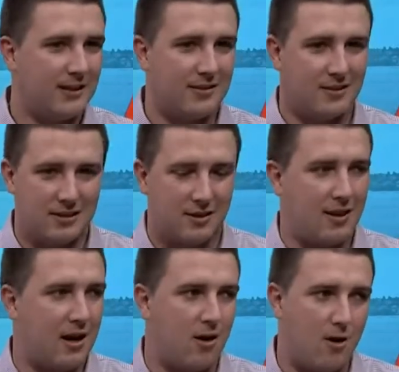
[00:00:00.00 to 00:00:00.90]
It's it's a
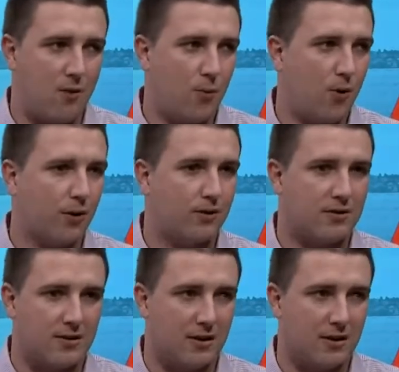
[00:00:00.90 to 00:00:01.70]
lot of hard work. There's right.